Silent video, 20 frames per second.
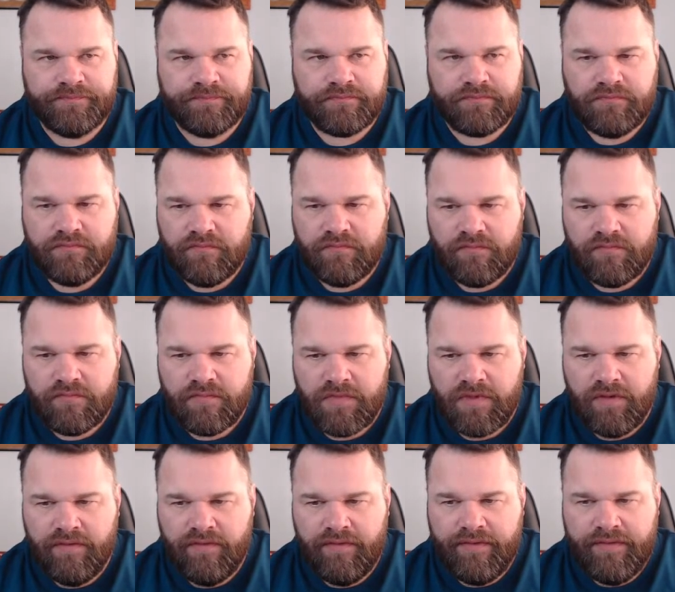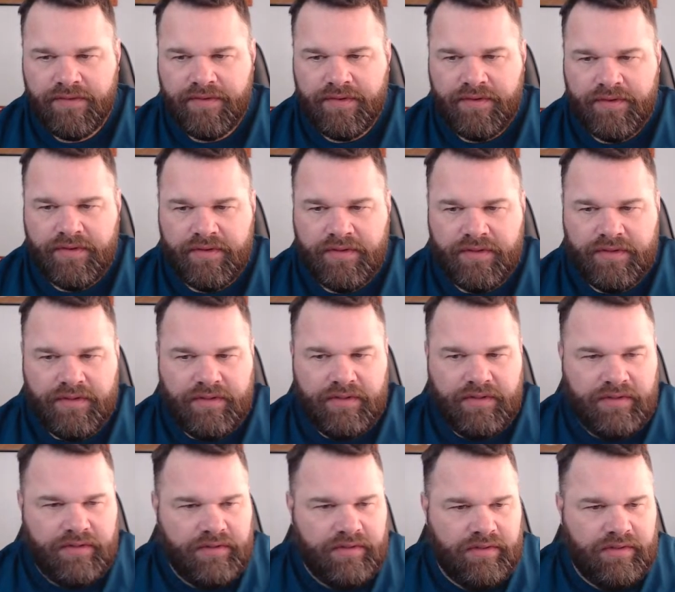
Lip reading: (no one is talking)